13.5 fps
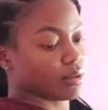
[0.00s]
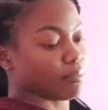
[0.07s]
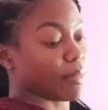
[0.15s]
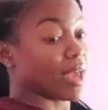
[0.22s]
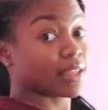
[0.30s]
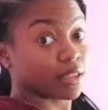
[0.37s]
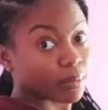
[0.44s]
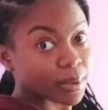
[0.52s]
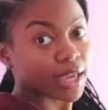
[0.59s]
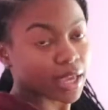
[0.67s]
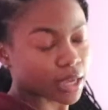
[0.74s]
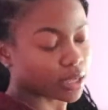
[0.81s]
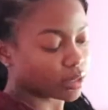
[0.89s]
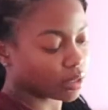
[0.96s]
make the
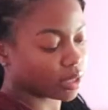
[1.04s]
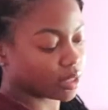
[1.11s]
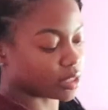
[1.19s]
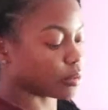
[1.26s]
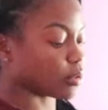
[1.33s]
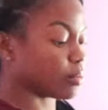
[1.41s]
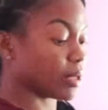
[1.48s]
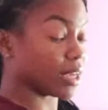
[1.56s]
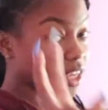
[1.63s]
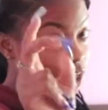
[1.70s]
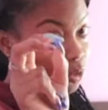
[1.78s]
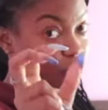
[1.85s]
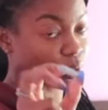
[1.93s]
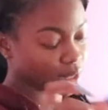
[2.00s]
bed, and it's supposed to be a
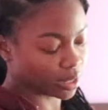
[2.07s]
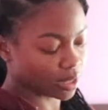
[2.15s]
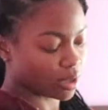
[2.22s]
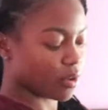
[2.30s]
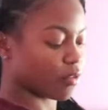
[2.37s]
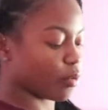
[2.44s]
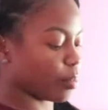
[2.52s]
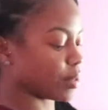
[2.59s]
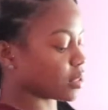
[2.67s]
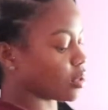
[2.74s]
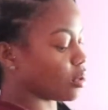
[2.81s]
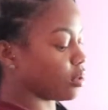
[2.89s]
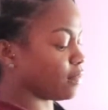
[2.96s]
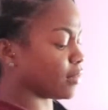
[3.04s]
get ready for
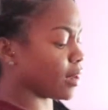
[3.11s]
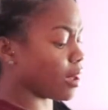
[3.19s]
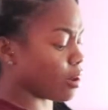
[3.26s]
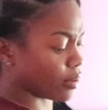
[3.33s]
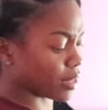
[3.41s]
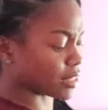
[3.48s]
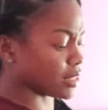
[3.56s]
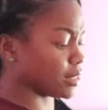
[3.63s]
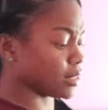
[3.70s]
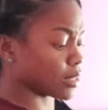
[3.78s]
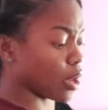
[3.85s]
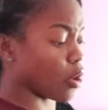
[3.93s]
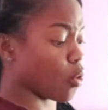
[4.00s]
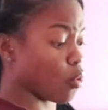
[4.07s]
Pensacola vlog. It's
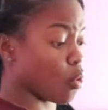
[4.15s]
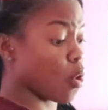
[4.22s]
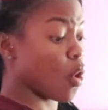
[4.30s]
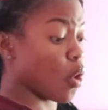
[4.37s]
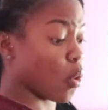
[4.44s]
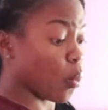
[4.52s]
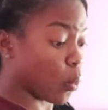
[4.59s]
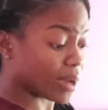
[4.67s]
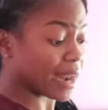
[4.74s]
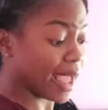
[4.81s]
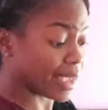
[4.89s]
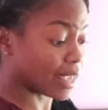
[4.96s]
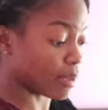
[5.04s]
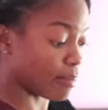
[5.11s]
so when
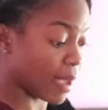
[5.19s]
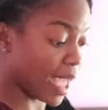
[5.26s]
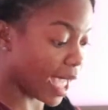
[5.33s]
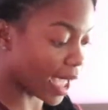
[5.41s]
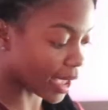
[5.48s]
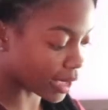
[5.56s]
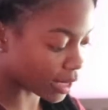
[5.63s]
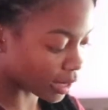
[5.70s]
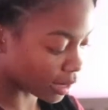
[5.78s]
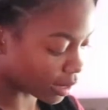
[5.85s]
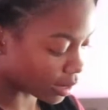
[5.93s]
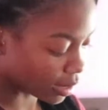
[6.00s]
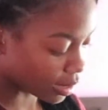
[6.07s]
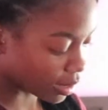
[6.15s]
I get back,
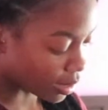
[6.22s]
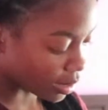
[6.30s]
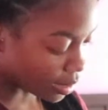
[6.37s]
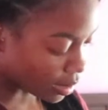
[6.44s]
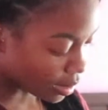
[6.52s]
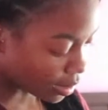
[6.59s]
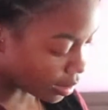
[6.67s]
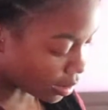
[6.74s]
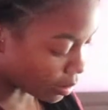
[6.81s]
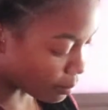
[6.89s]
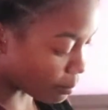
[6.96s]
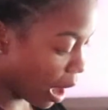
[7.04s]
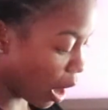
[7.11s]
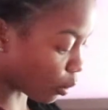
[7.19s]

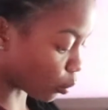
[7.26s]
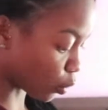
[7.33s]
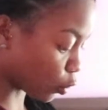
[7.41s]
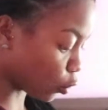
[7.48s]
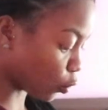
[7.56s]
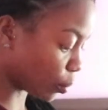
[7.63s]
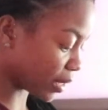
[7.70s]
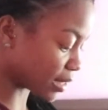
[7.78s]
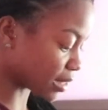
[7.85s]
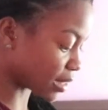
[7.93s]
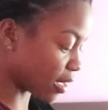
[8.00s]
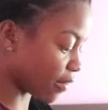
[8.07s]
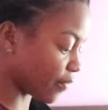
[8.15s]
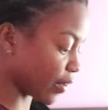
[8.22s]
my room and
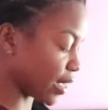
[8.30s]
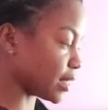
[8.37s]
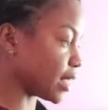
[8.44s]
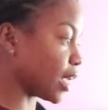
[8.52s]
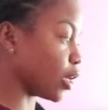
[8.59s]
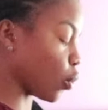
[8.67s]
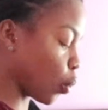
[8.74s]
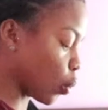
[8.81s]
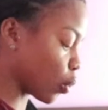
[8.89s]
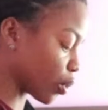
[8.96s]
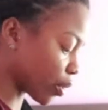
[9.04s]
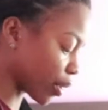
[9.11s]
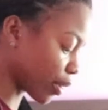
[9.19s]
stuff is in order,